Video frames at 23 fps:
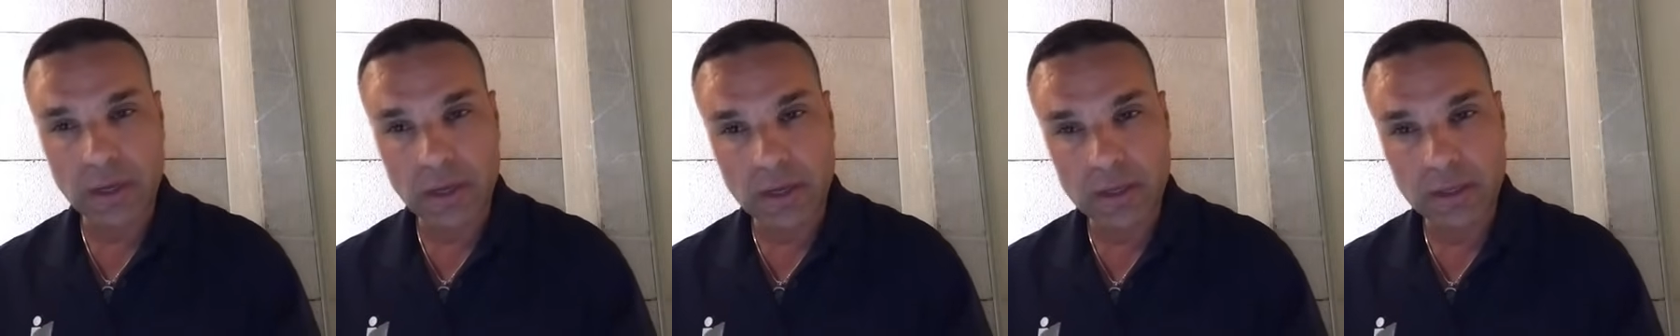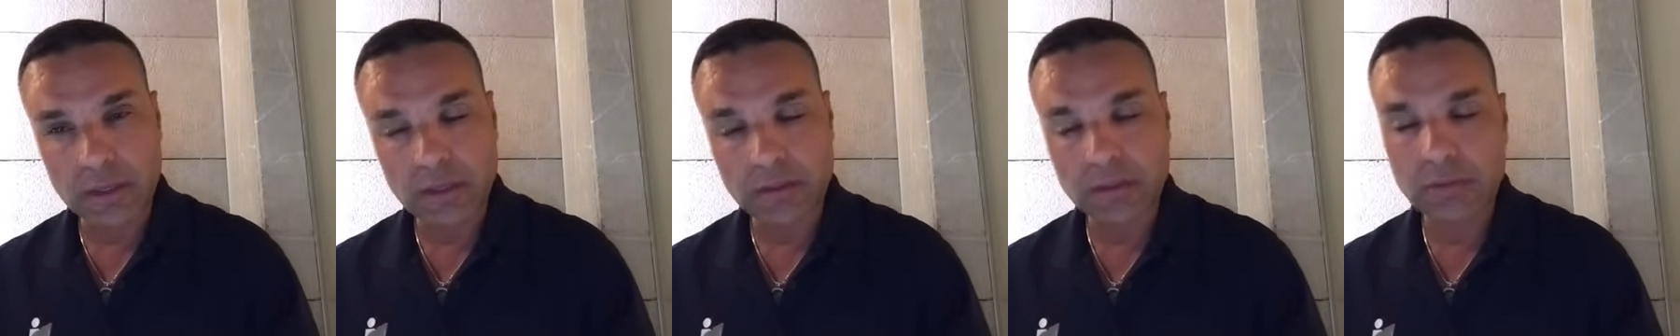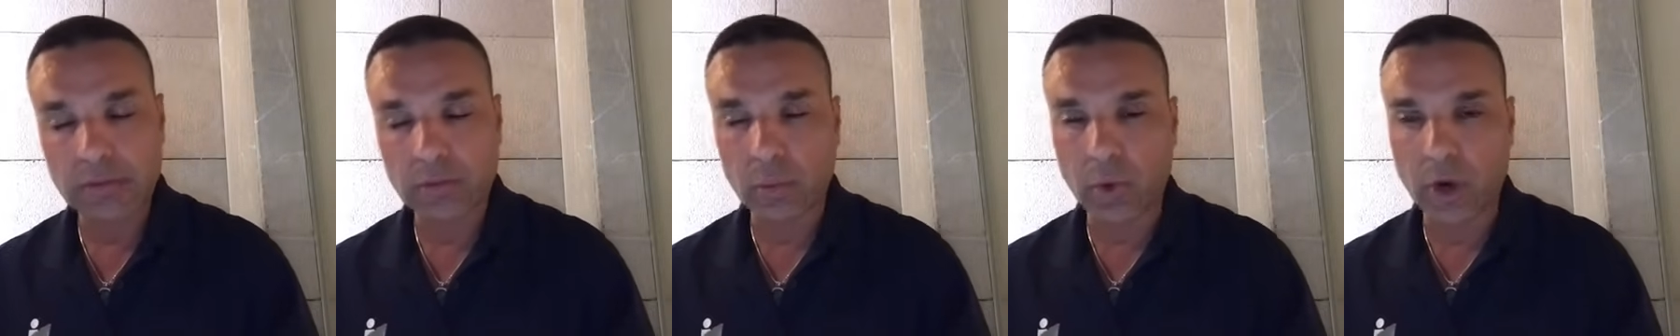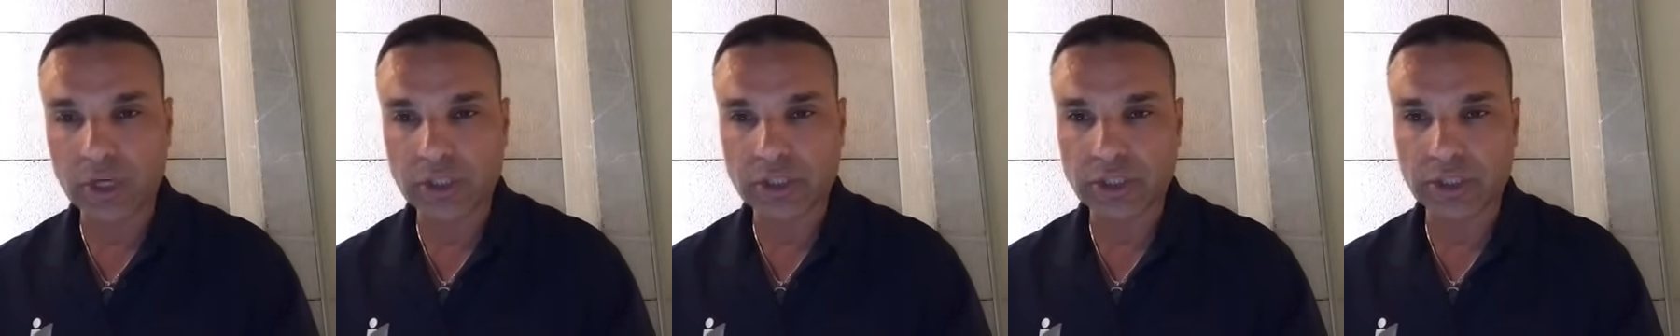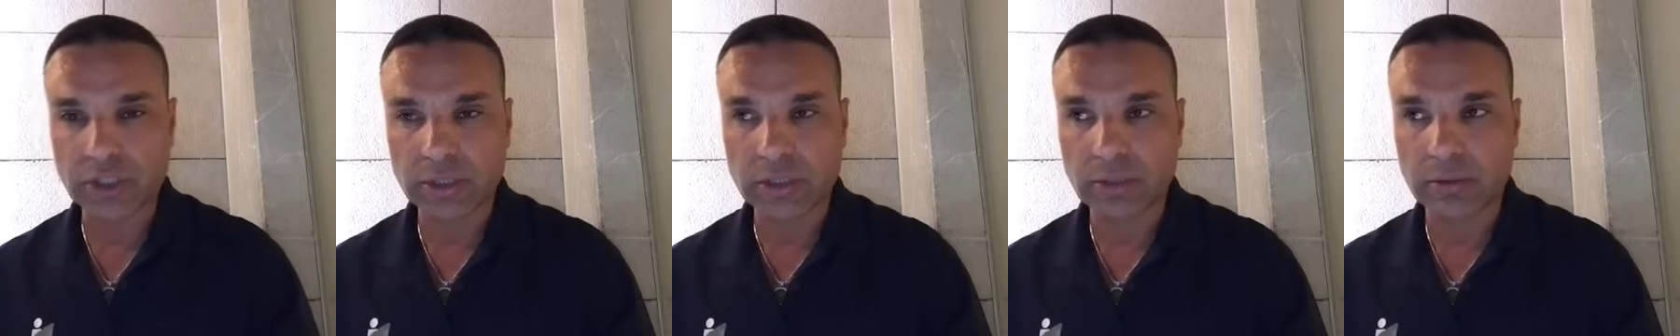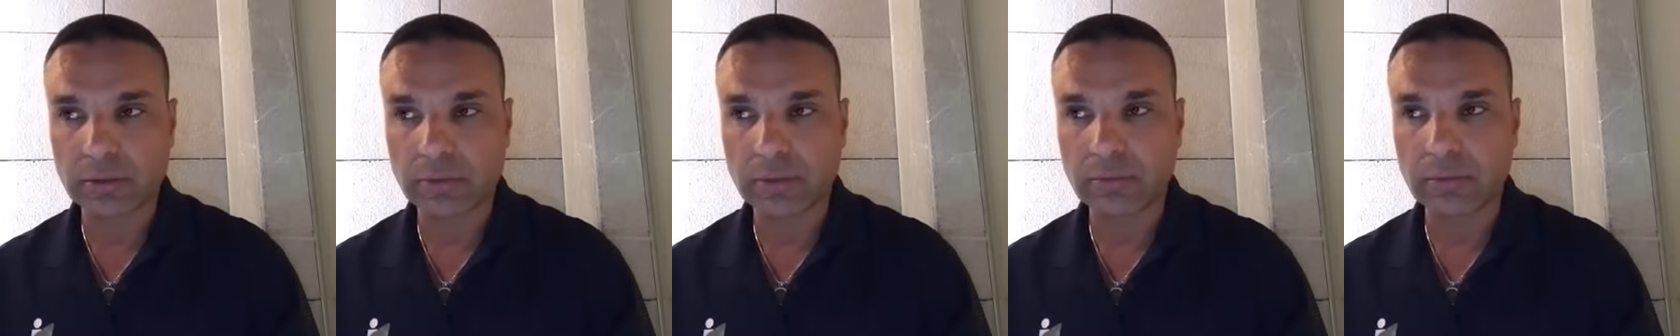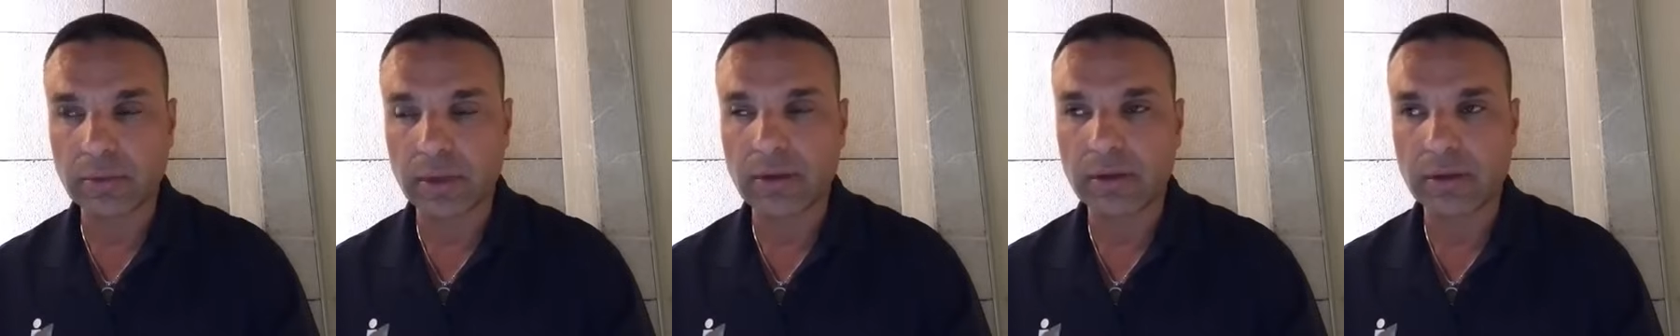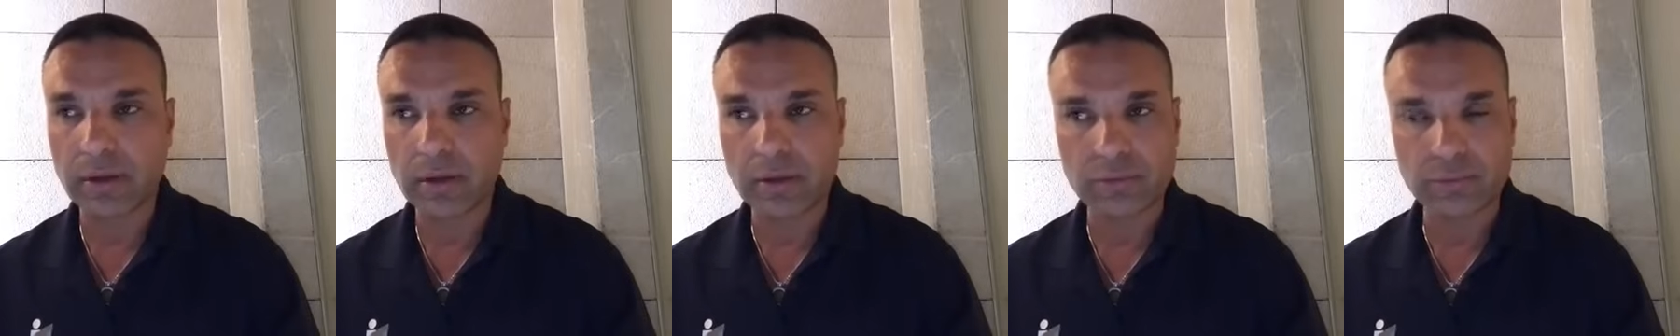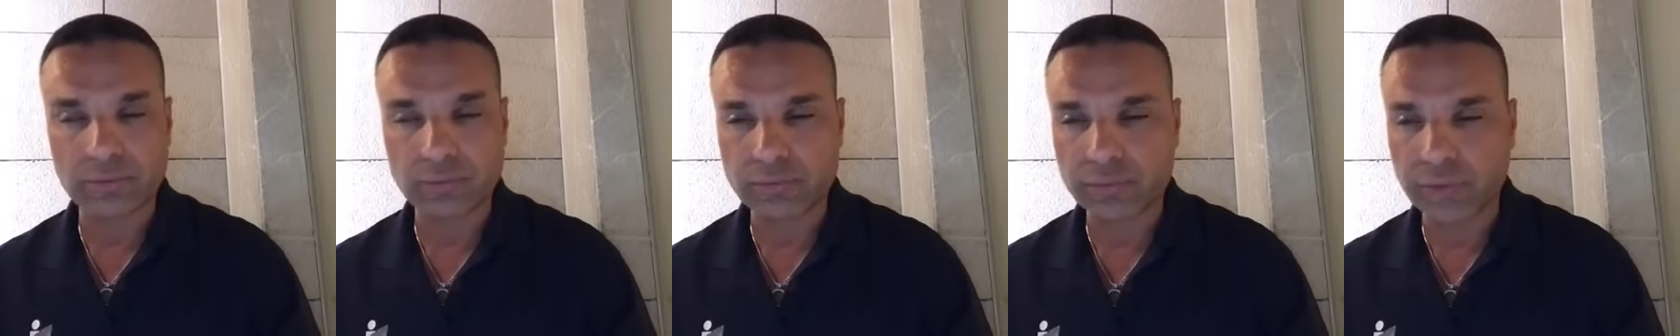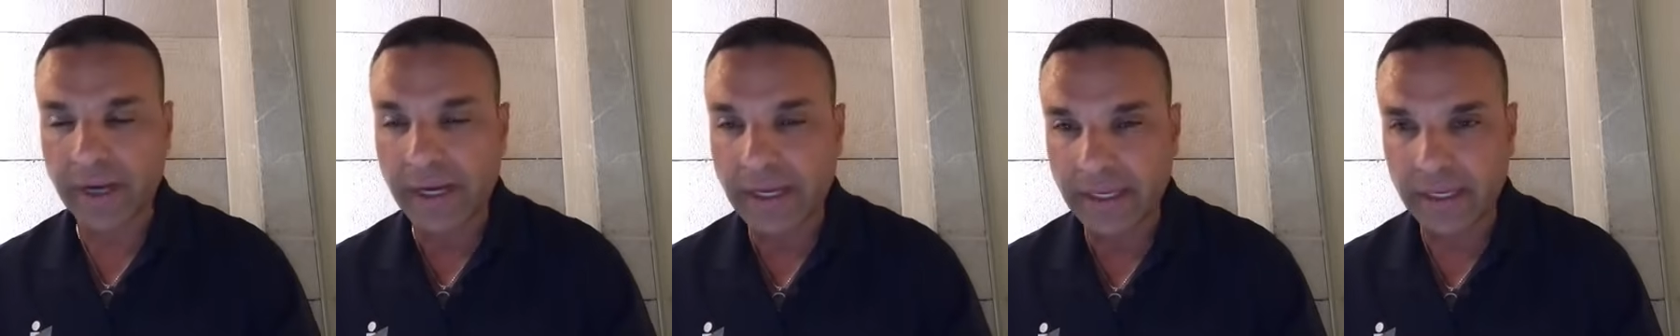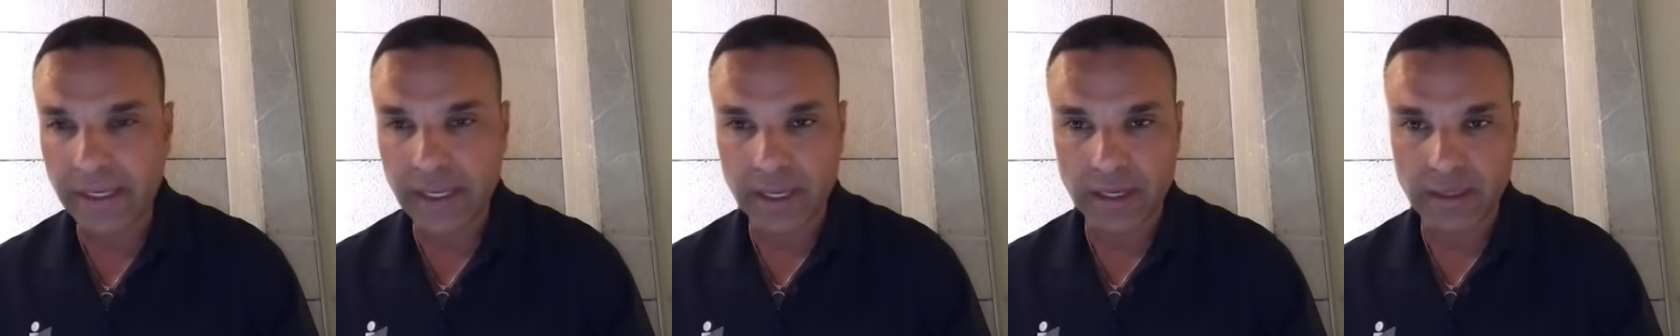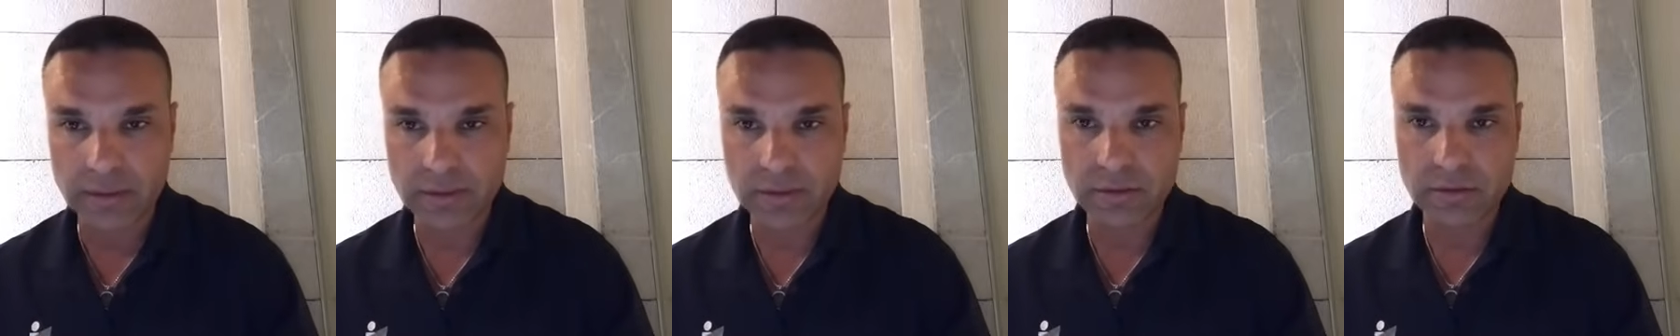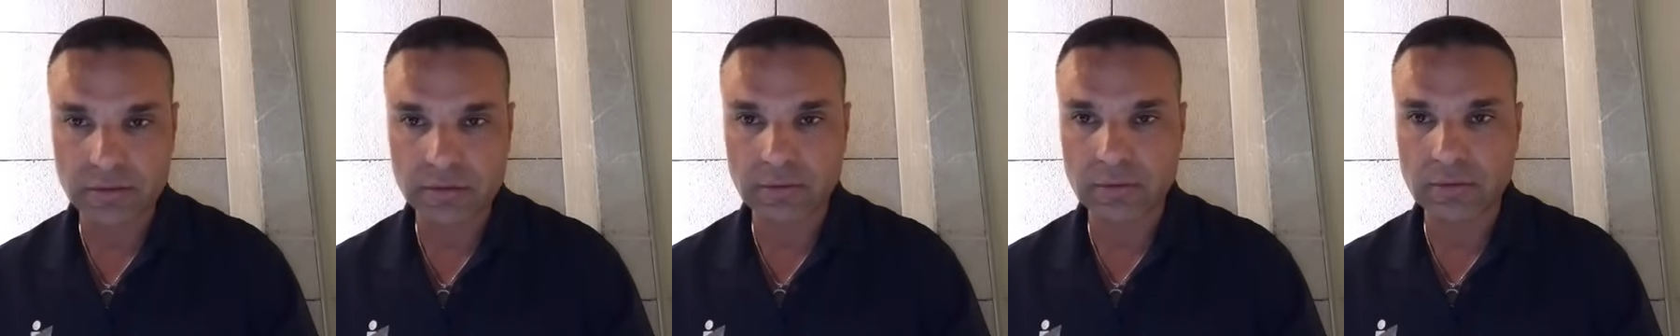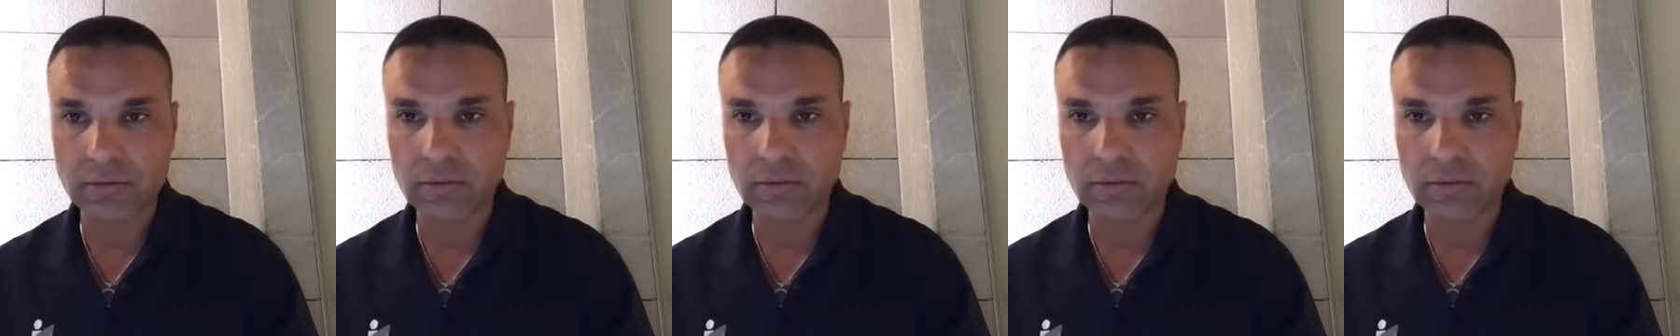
in Washington radiates